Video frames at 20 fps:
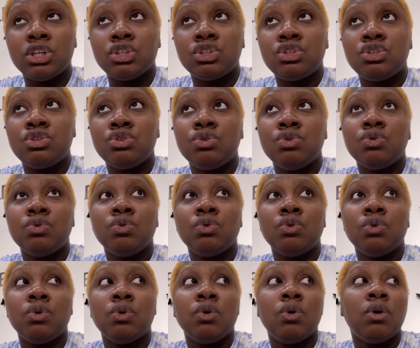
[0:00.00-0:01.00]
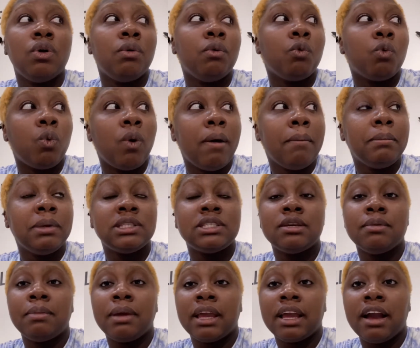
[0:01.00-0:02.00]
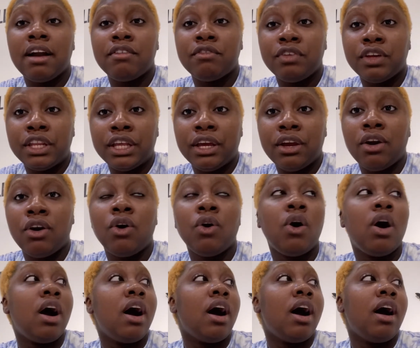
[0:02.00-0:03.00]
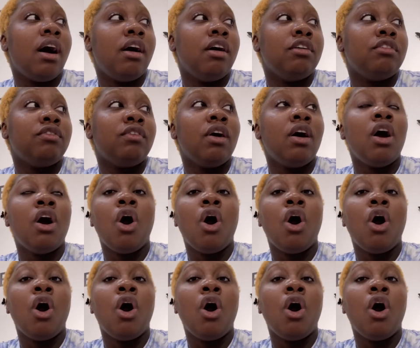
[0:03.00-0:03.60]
me to make a video of